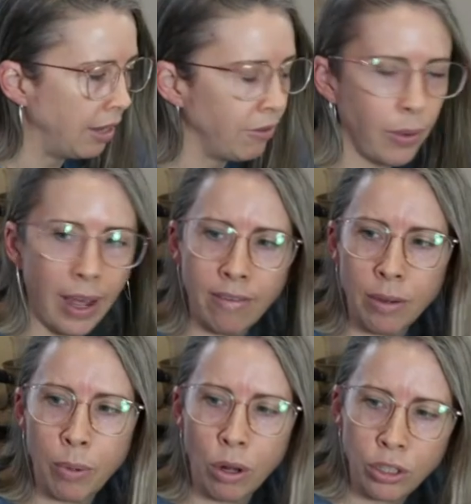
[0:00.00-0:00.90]
If you have
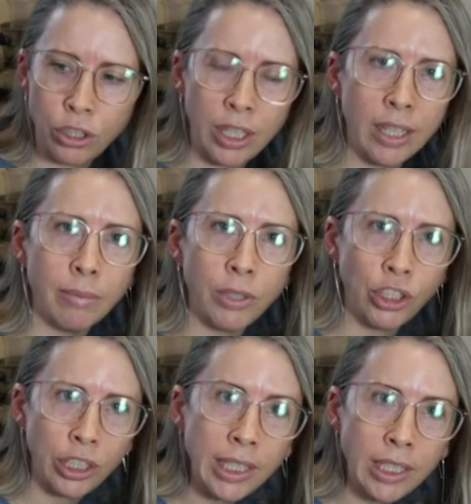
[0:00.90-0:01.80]
a polishing
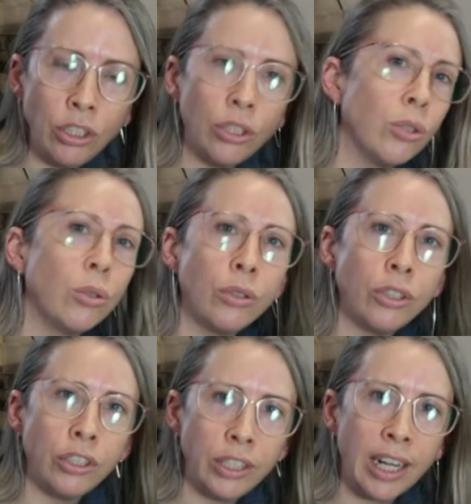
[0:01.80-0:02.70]
machine, you could
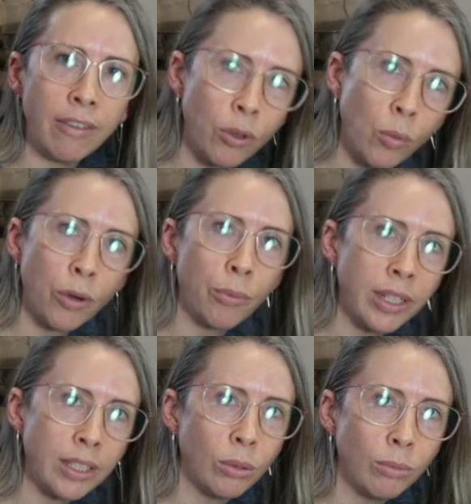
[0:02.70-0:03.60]
also do that if you want to
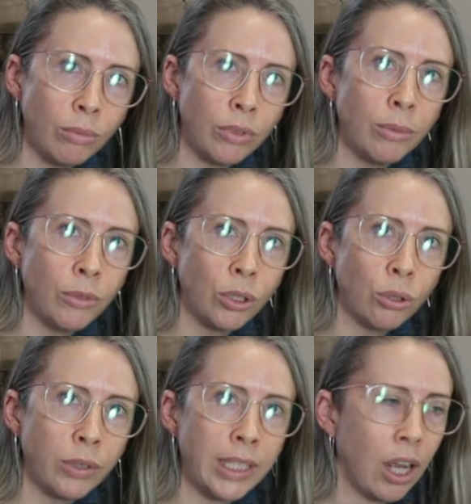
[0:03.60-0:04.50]
bring to them to
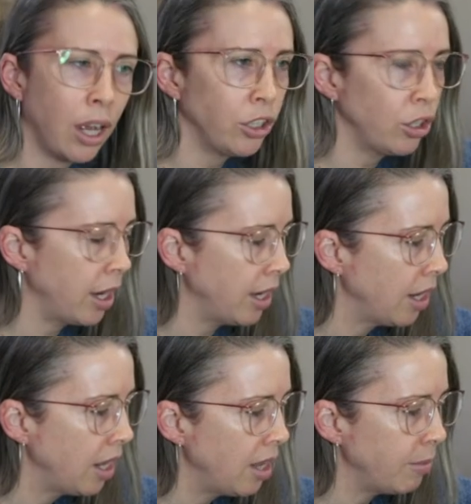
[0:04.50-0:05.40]
a really high
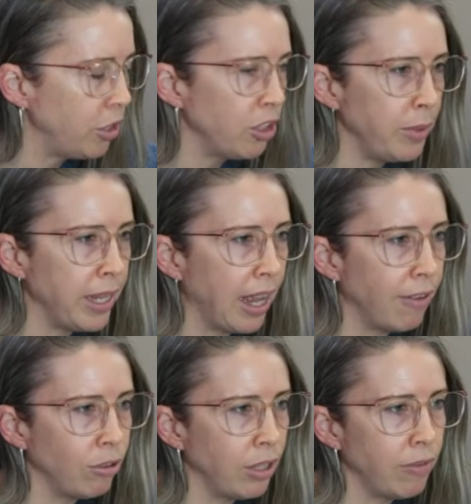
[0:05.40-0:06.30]
shine, but just be
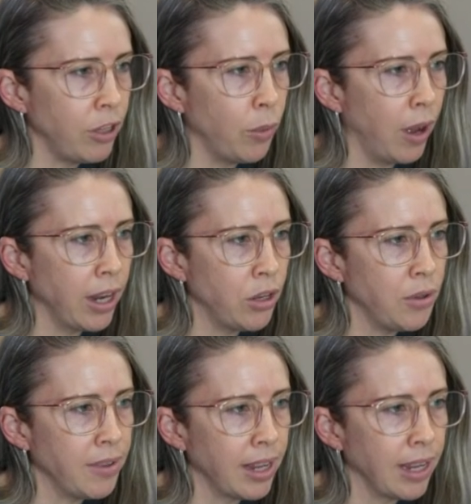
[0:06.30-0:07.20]
careful if you are
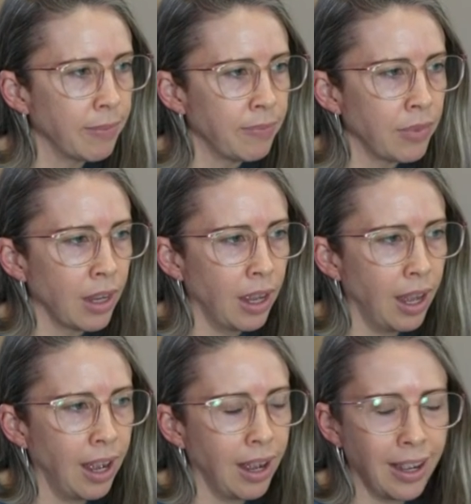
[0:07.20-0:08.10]
using
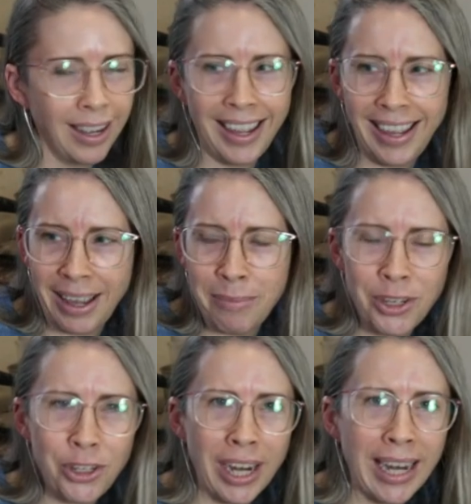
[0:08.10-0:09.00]
uh, a
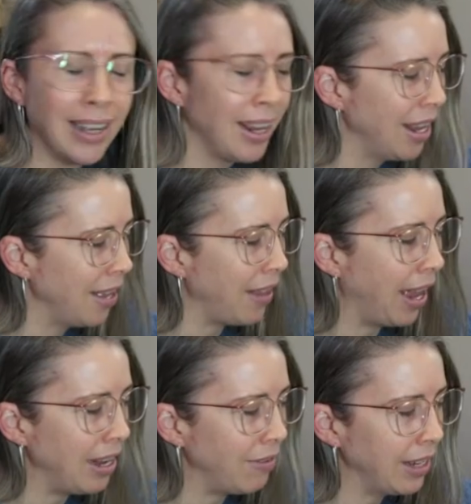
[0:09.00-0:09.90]
machine
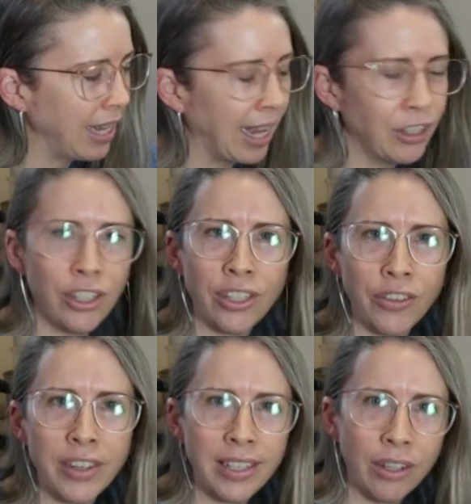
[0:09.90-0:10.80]
that if it catches
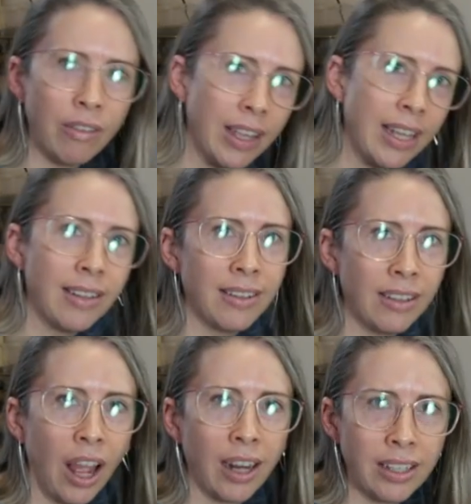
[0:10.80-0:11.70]
on the silver,
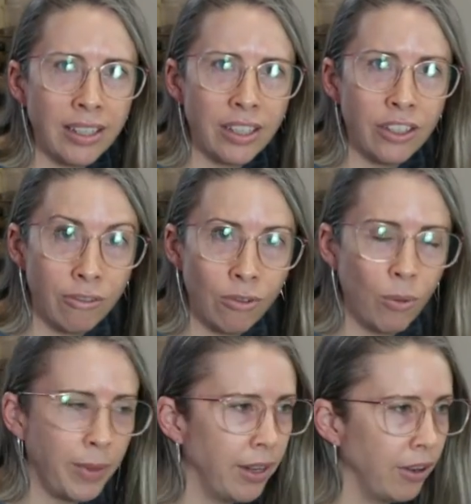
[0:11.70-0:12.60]
it's likely to
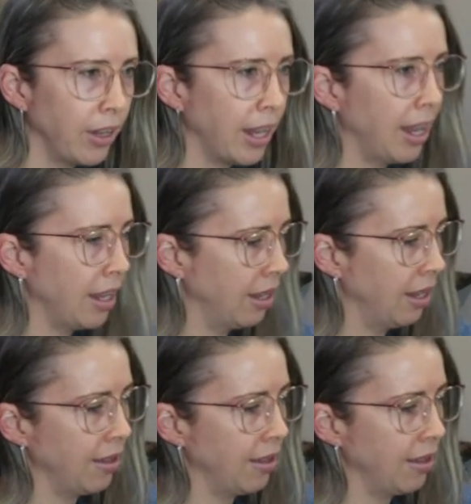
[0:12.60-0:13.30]
deform it, okay?